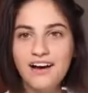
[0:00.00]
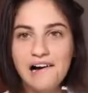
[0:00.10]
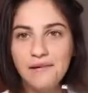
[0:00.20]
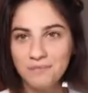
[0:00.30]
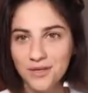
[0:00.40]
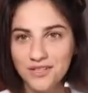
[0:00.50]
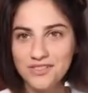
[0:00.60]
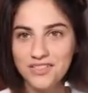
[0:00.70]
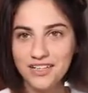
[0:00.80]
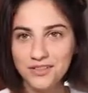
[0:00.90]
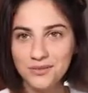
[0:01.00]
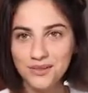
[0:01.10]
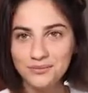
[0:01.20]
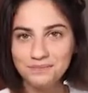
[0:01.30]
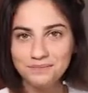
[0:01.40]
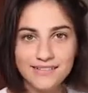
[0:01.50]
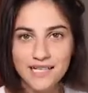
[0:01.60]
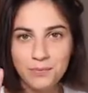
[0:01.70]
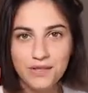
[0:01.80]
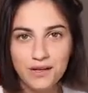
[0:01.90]
On to the next one. Okay,
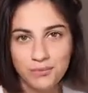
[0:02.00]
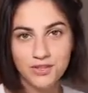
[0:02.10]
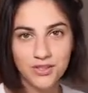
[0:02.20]
tip number